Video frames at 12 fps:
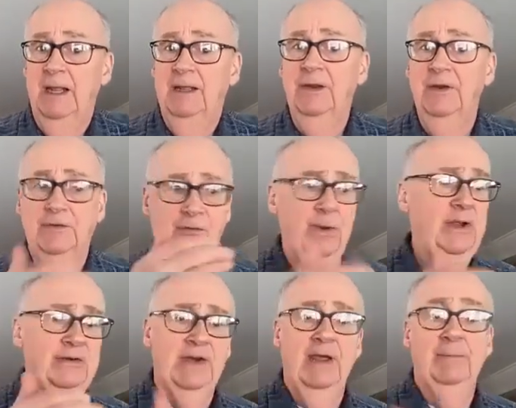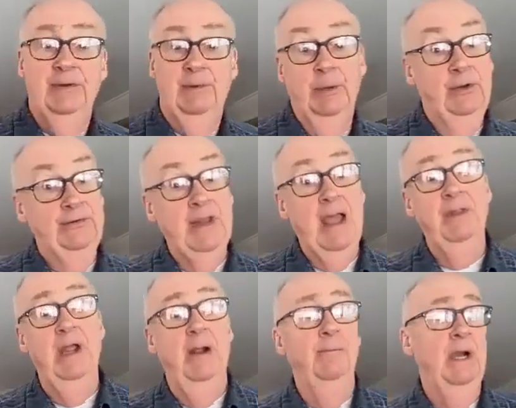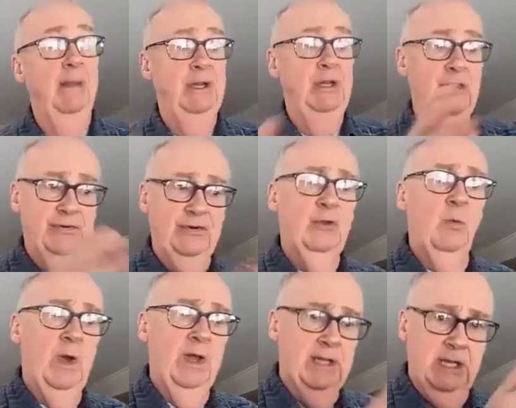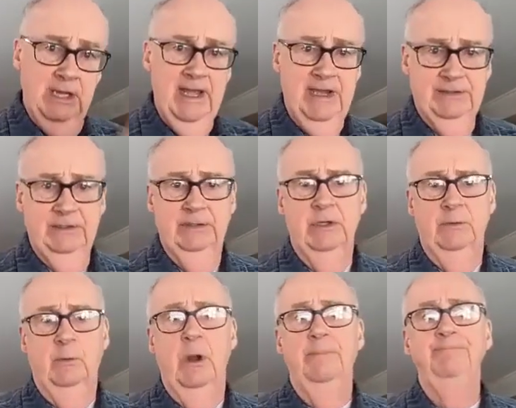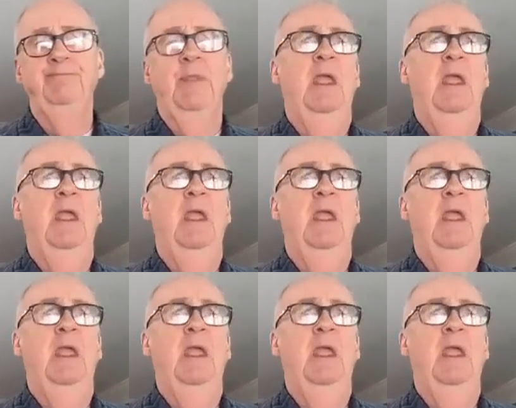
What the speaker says: These three examples, I'm going to stop there, but I mean, this is the way the class is going to run.